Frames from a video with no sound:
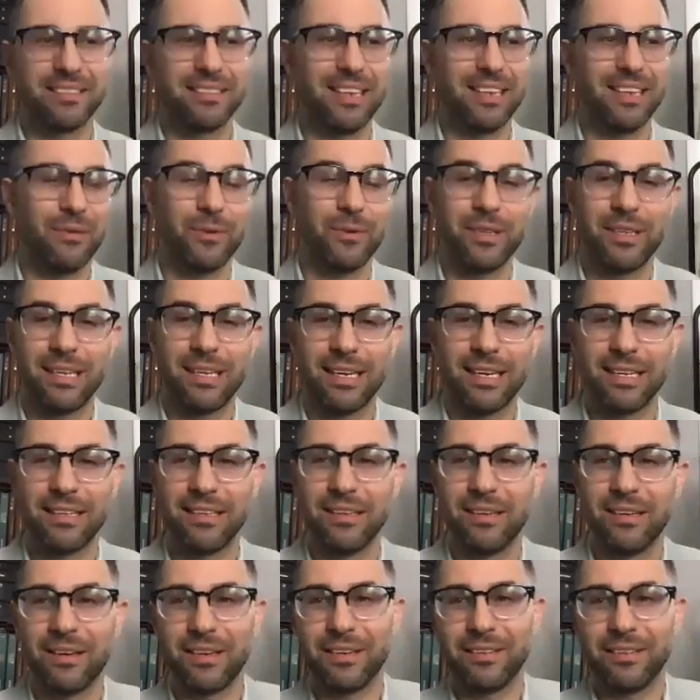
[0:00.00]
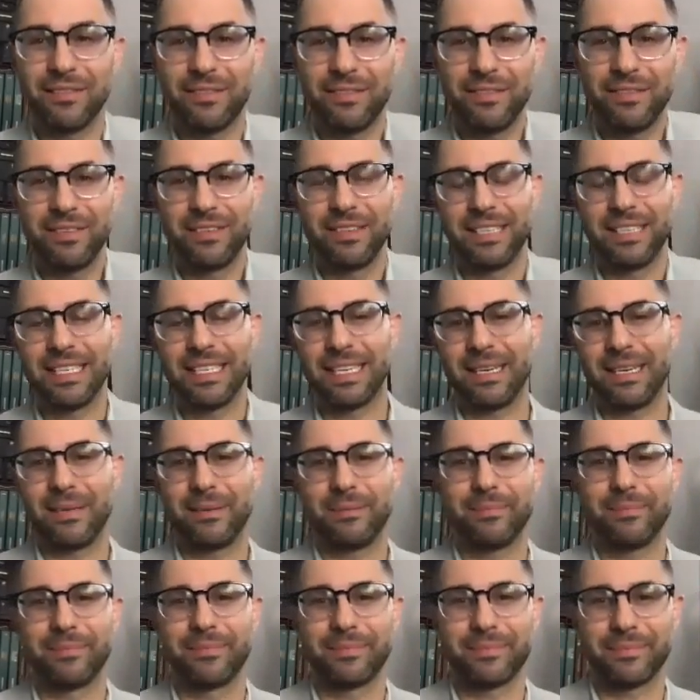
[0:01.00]
not one that I know of.
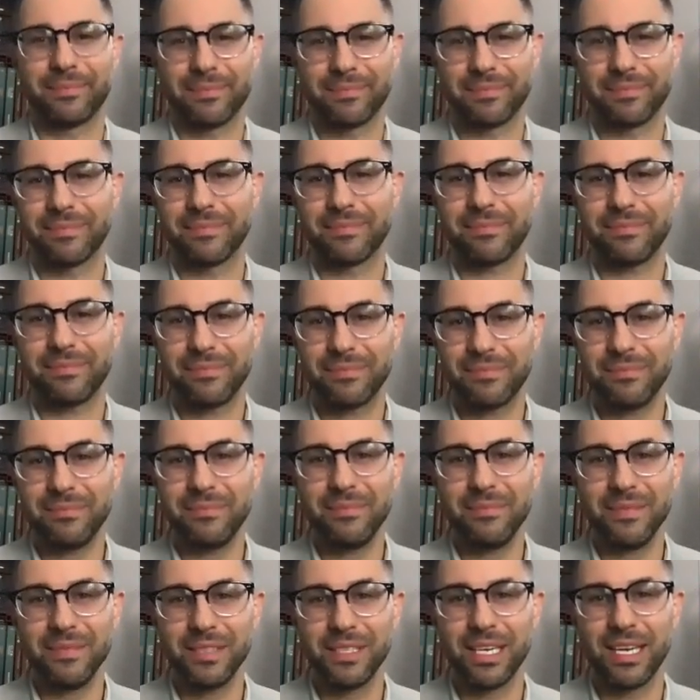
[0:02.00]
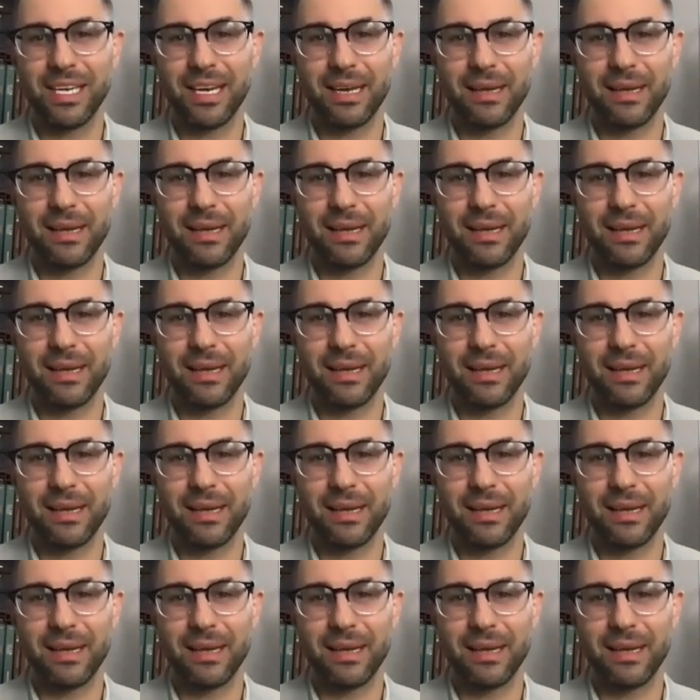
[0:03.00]
Um, yeah,